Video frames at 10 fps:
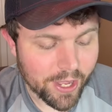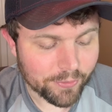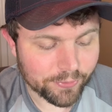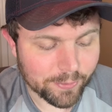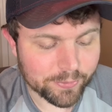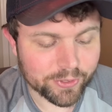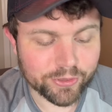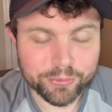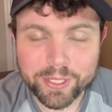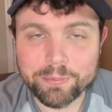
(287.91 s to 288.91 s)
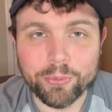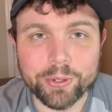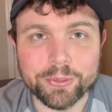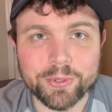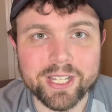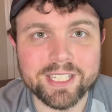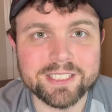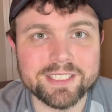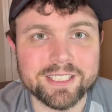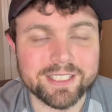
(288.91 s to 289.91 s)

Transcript: from three point range.